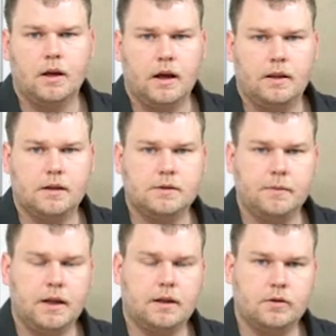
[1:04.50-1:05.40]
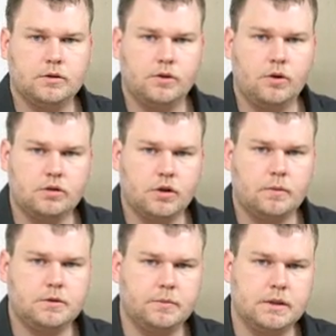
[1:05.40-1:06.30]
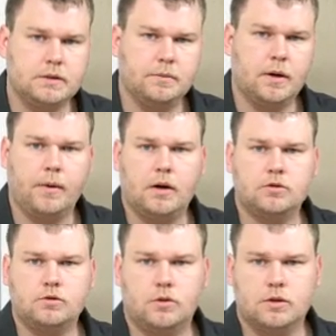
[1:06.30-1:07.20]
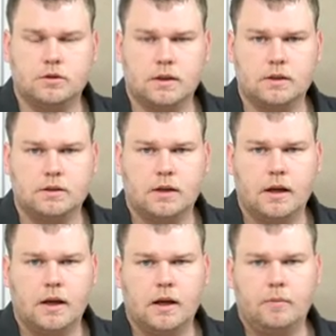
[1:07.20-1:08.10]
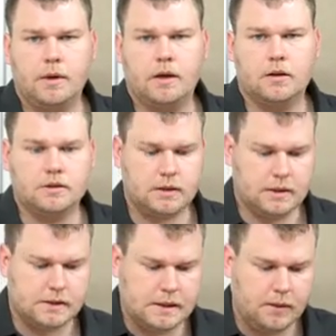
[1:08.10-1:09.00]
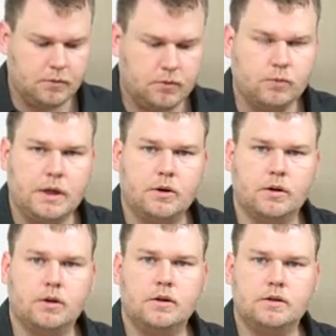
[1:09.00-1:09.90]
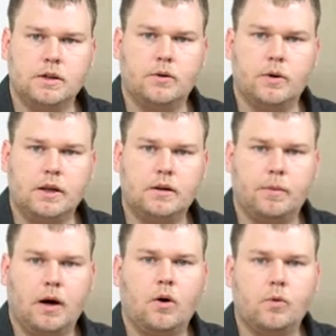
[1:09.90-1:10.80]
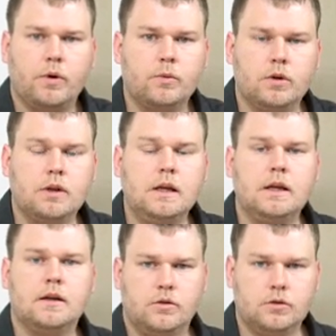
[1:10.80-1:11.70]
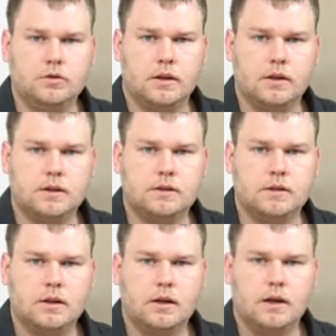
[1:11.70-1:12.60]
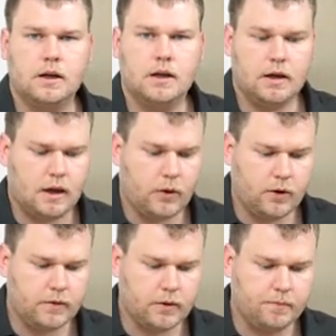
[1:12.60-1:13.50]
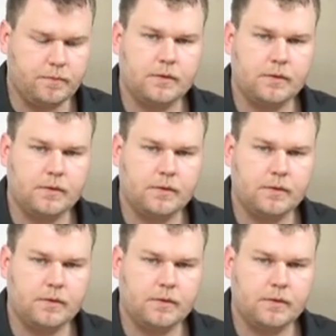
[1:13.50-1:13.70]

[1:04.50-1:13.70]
and this meant there was a huge optimism about solar cells, because it seemed we could generate the power we would need using this. However,